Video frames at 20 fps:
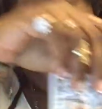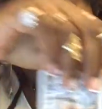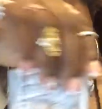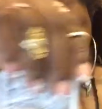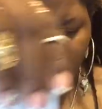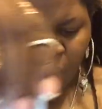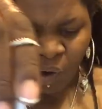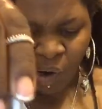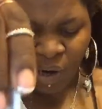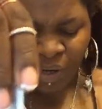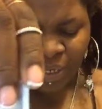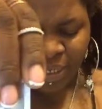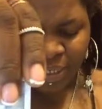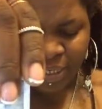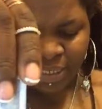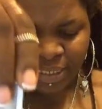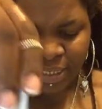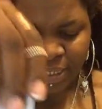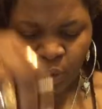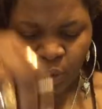harness
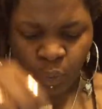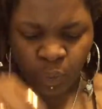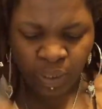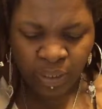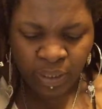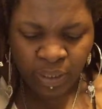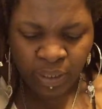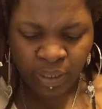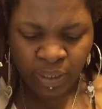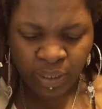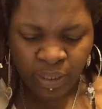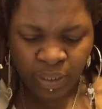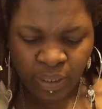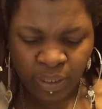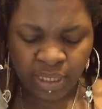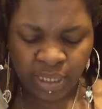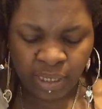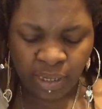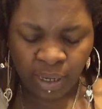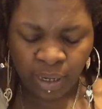the Queen of Swords
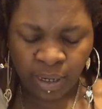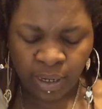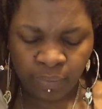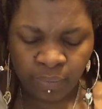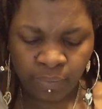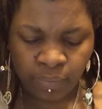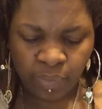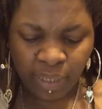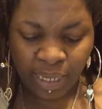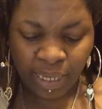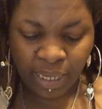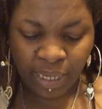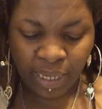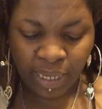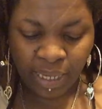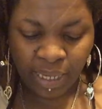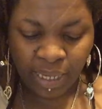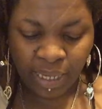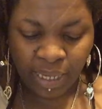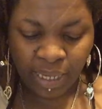
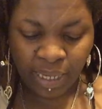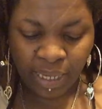energy.